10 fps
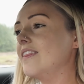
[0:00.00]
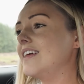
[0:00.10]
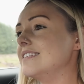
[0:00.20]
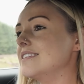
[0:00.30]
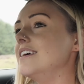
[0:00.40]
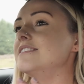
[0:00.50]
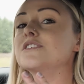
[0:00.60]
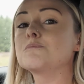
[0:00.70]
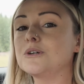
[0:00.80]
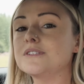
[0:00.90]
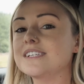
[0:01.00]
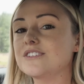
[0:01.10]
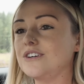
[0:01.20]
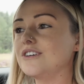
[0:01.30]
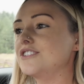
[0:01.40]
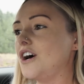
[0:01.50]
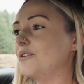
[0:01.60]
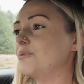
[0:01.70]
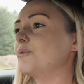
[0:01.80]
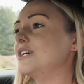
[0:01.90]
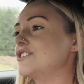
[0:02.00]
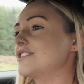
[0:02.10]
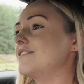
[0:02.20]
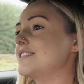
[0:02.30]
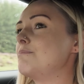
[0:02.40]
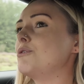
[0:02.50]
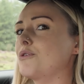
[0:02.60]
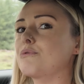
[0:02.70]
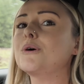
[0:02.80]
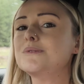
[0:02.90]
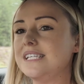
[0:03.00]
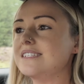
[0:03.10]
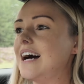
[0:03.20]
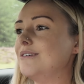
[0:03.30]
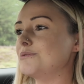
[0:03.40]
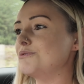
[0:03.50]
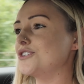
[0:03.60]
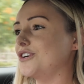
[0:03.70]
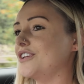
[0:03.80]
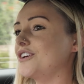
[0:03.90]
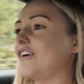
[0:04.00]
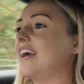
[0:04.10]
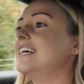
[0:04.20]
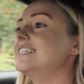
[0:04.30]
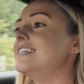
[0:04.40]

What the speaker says: That turns the sports exhaust on, which gives it a more throaty sound, I'm sure you'll agree.